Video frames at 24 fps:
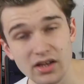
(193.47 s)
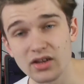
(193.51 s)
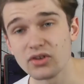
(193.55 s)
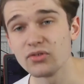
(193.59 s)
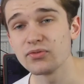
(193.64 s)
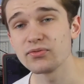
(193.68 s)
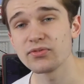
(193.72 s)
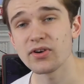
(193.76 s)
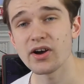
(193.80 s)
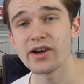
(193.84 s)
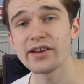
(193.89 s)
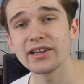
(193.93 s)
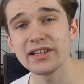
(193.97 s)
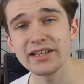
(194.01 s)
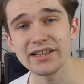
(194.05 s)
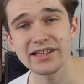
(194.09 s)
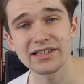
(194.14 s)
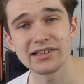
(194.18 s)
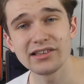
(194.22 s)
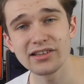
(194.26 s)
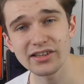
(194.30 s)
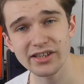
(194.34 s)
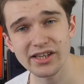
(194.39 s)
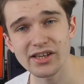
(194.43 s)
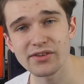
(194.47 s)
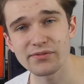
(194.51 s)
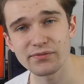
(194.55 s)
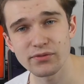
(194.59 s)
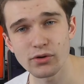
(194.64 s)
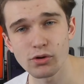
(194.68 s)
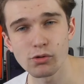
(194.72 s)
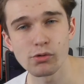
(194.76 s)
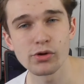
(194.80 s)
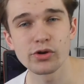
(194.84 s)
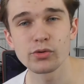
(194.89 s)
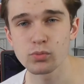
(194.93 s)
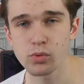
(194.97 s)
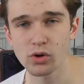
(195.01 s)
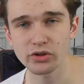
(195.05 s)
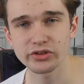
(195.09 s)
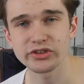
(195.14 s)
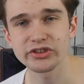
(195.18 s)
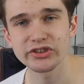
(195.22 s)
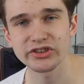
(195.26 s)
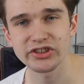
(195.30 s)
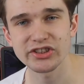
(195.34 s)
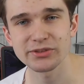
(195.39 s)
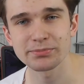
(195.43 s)
And finally, looking forward,
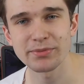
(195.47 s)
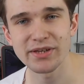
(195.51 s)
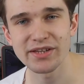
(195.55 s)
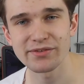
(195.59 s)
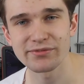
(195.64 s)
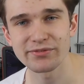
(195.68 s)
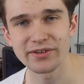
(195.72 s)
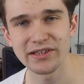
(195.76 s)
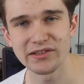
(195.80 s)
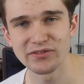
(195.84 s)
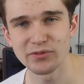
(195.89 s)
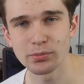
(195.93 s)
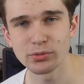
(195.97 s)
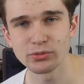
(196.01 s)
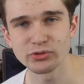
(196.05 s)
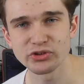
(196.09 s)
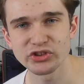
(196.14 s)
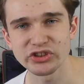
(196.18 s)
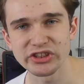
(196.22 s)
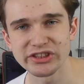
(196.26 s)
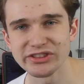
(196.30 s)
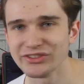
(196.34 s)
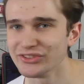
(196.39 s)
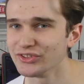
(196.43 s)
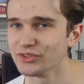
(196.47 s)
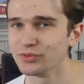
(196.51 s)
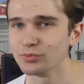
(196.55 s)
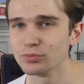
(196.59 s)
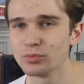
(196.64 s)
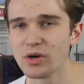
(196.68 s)
what does this mean for Liverpool's season?